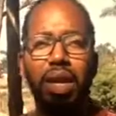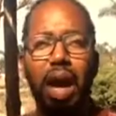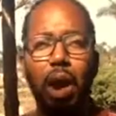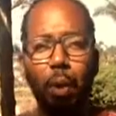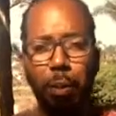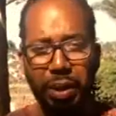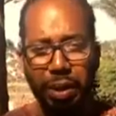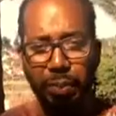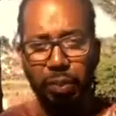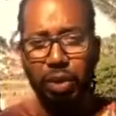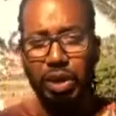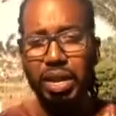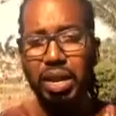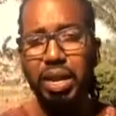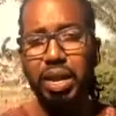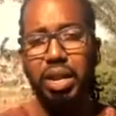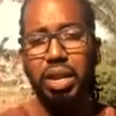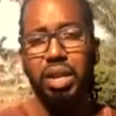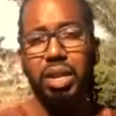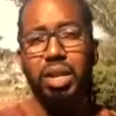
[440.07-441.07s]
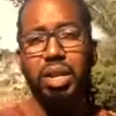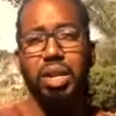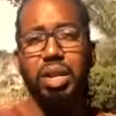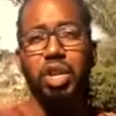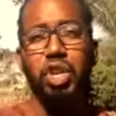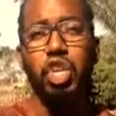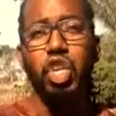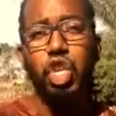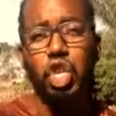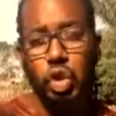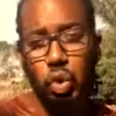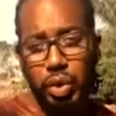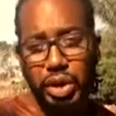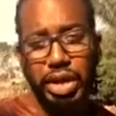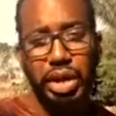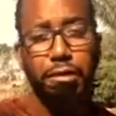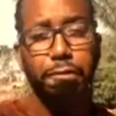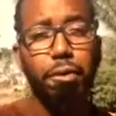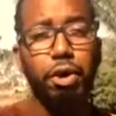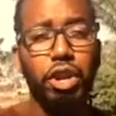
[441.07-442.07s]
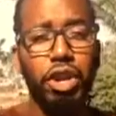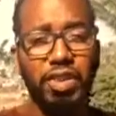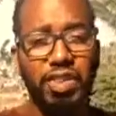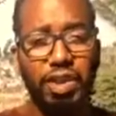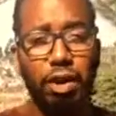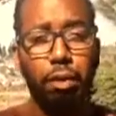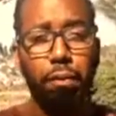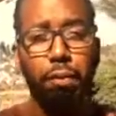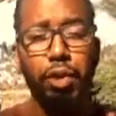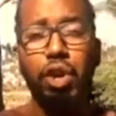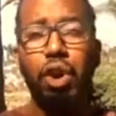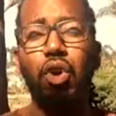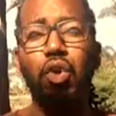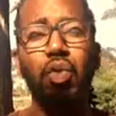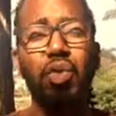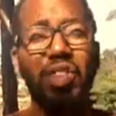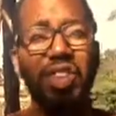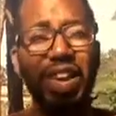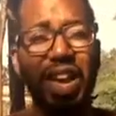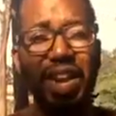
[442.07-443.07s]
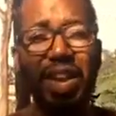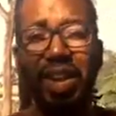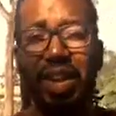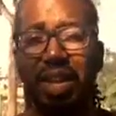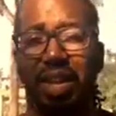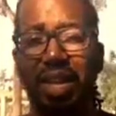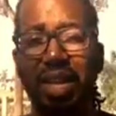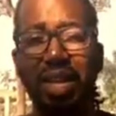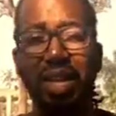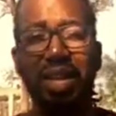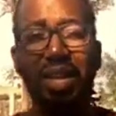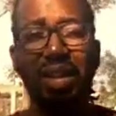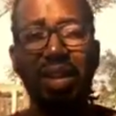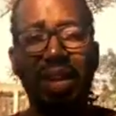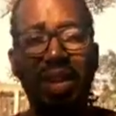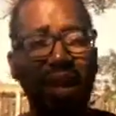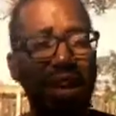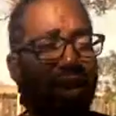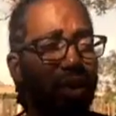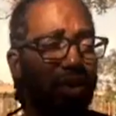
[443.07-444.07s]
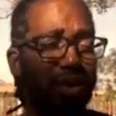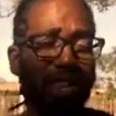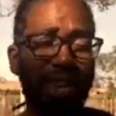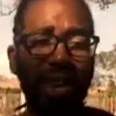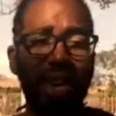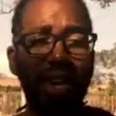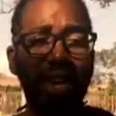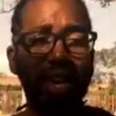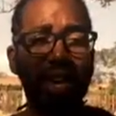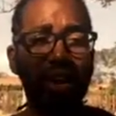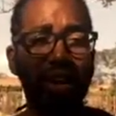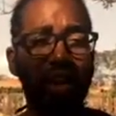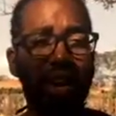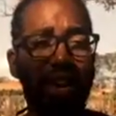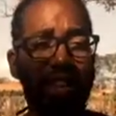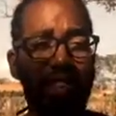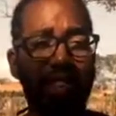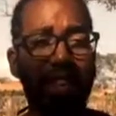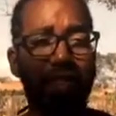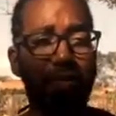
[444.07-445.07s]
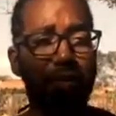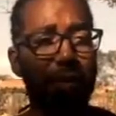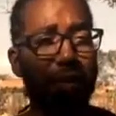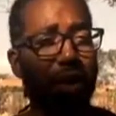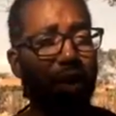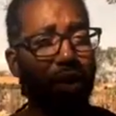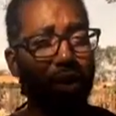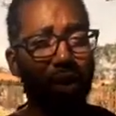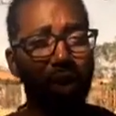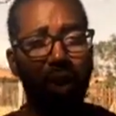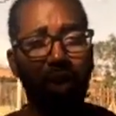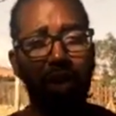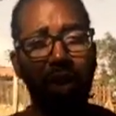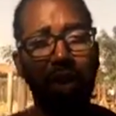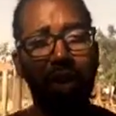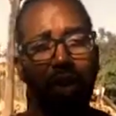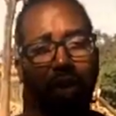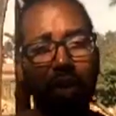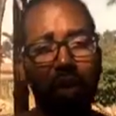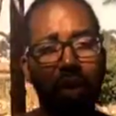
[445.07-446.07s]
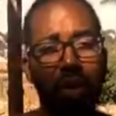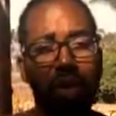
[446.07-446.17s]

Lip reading: Our people need it. You need it for yourself, for your own sanity. There ain't no sanity in the United States of America. You already know.